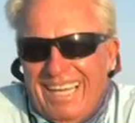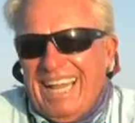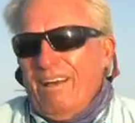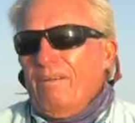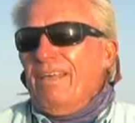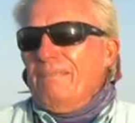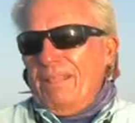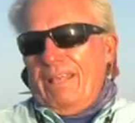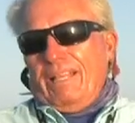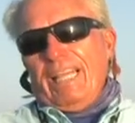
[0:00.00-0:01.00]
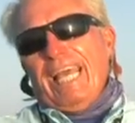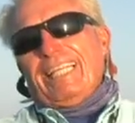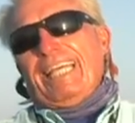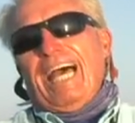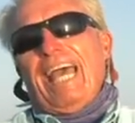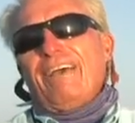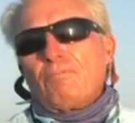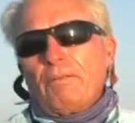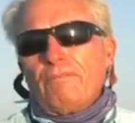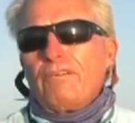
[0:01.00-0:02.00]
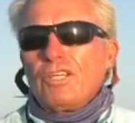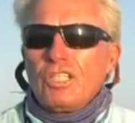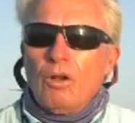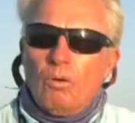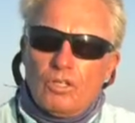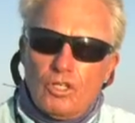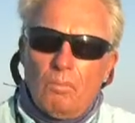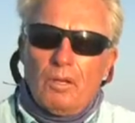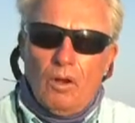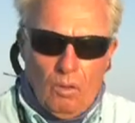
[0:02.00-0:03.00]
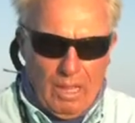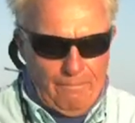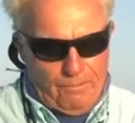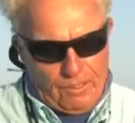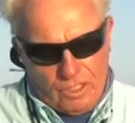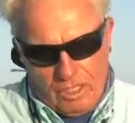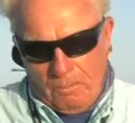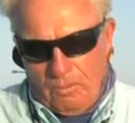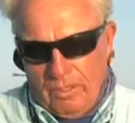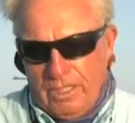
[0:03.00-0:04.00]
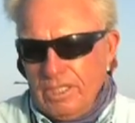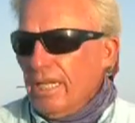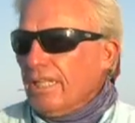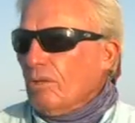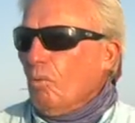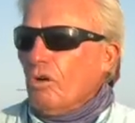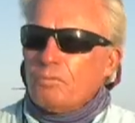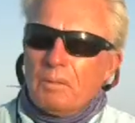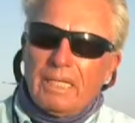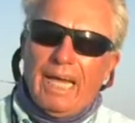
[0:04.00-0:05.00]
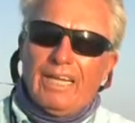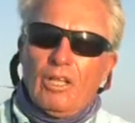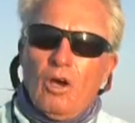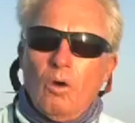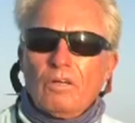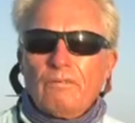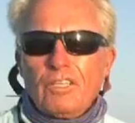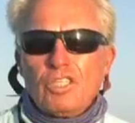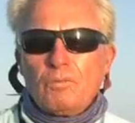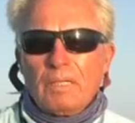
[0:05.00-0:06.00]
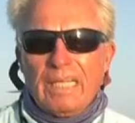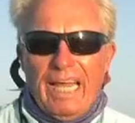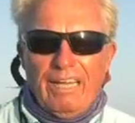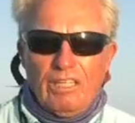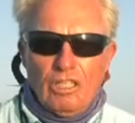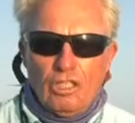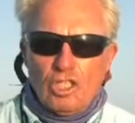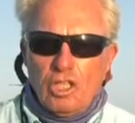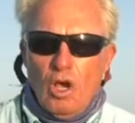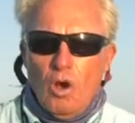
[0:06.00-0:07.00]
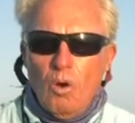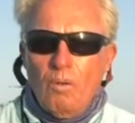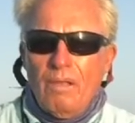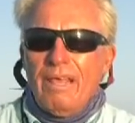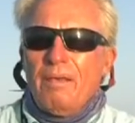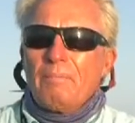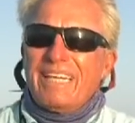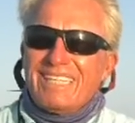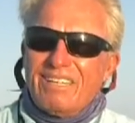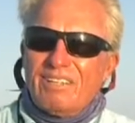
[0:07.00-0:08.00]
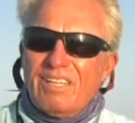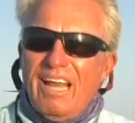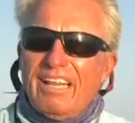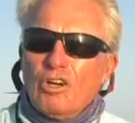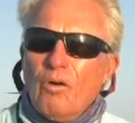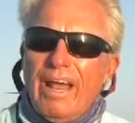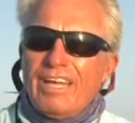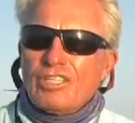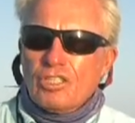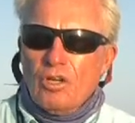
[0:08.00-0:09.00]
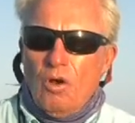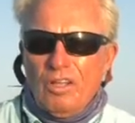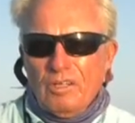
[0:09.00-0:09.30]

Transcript: Now, lately, I haven't been fishing Okeechobee a whole lot for the simple reason that the water's been kind of low and the fishing's been kind of a little slow because a lot of the grass is gone.